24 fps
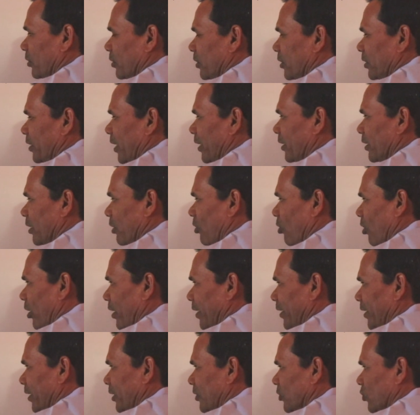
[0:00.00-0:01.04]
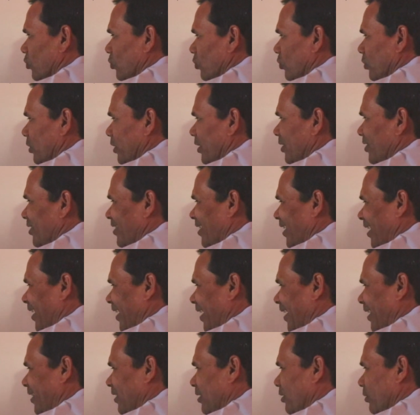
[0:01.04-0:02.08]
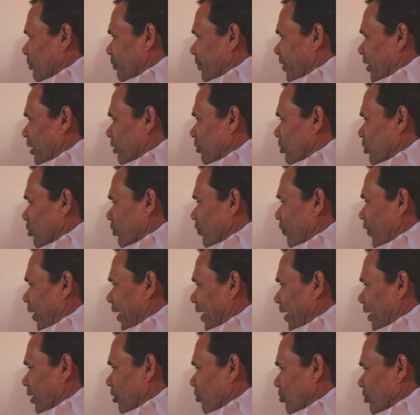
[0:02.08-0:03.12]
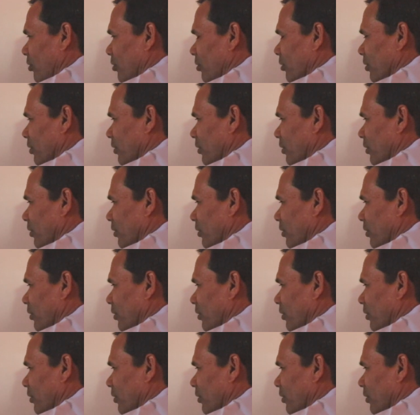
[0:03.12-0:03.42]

These are the coordinates. So this length we have to find out.